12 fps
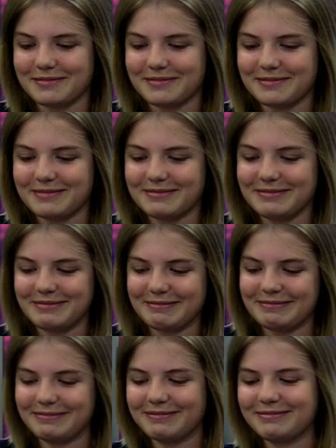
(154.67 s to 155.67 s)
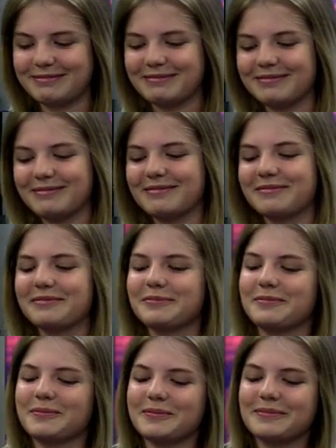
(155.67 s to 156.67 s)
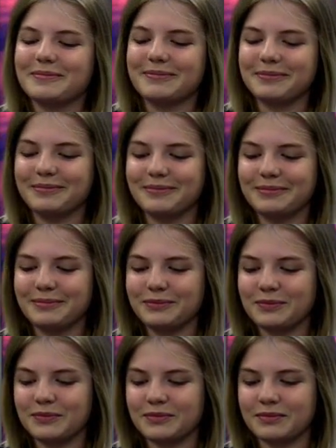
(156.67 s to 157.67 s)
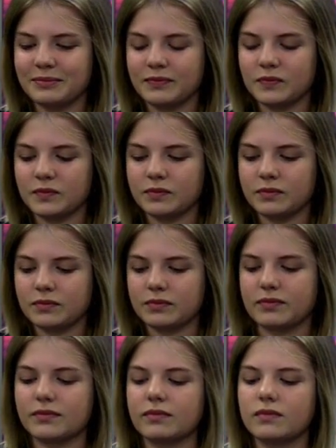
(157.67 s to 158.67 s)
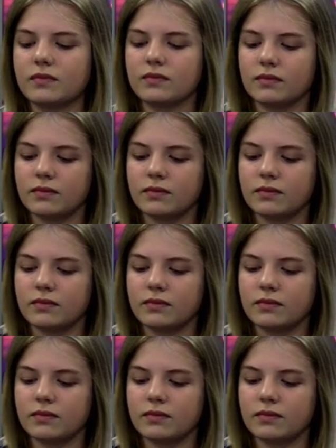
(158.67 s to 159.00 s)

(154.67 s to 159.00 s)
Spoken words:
The person shown says nothing.